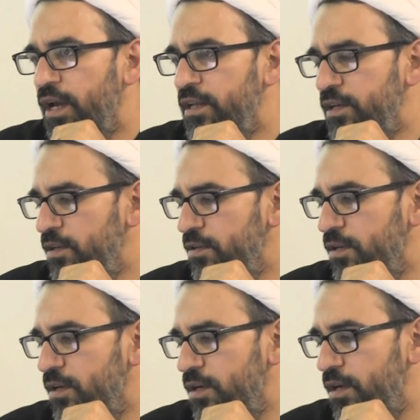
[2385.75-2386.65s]
any
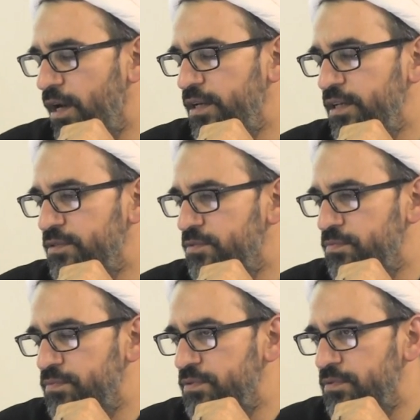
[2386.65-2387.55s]
uh, any
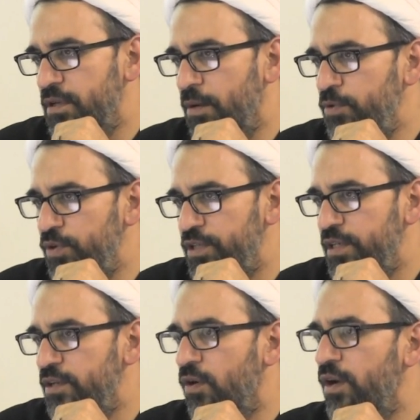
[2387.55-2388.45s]

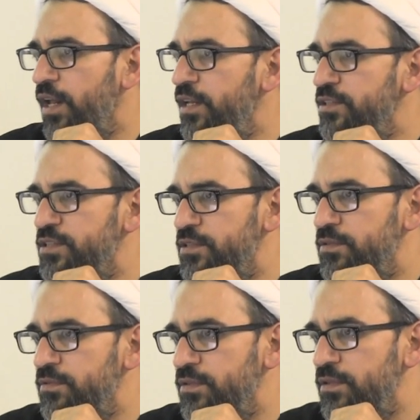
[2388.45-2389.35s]
community or any
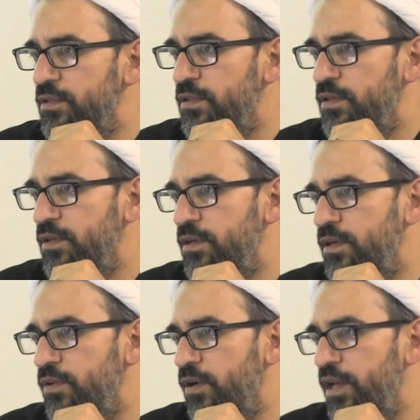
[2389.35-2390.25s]

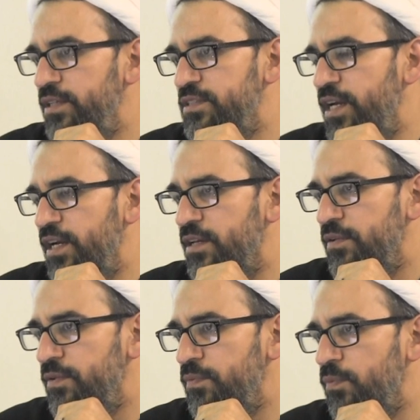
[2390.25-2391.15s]
you know any state.
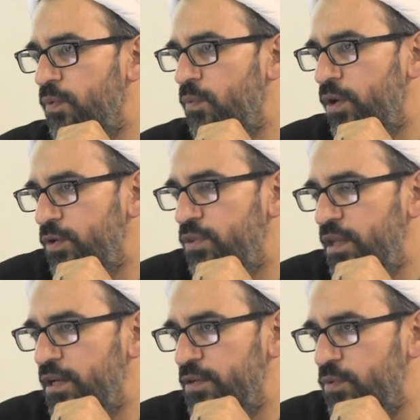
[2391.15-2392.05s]
Uh, what do you
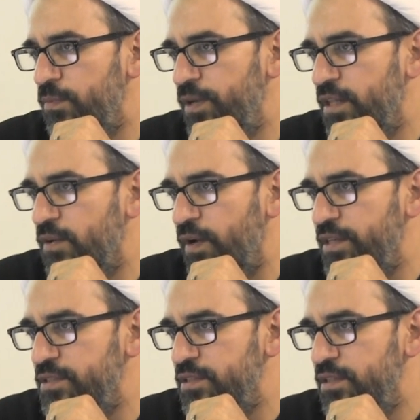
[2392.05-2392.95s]
think it will be
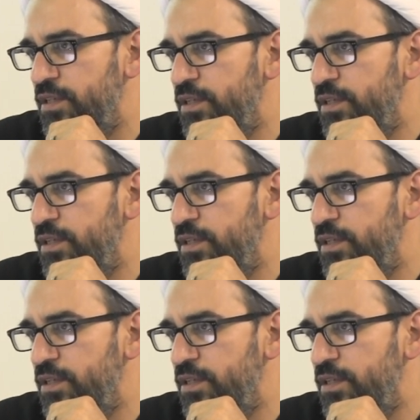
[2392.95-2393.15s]
otherwise?